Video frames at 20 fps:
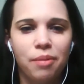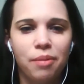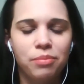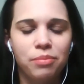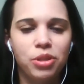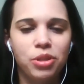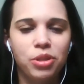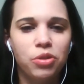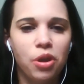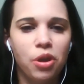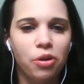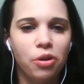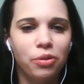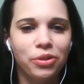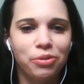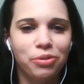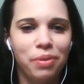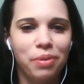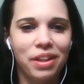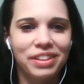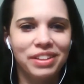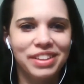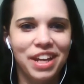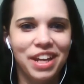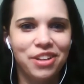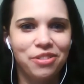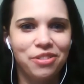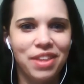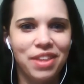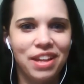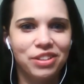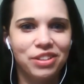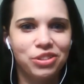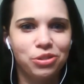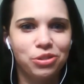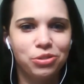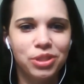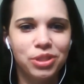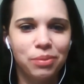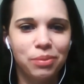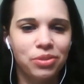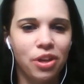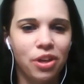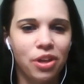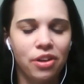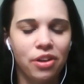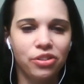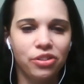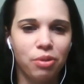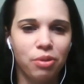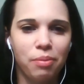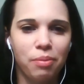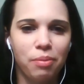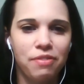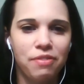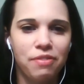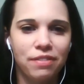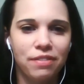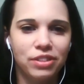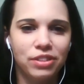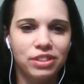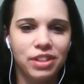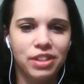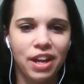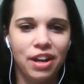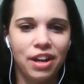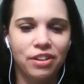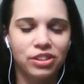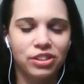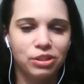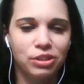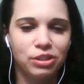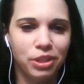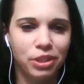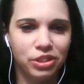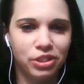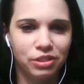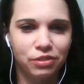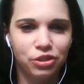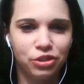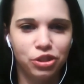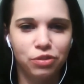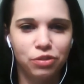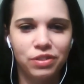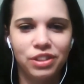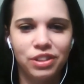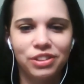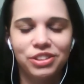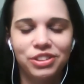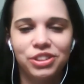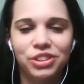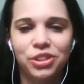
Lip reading: You know as well as I do that Two Step Salsa is one of my favorite sires, especially for juveniles.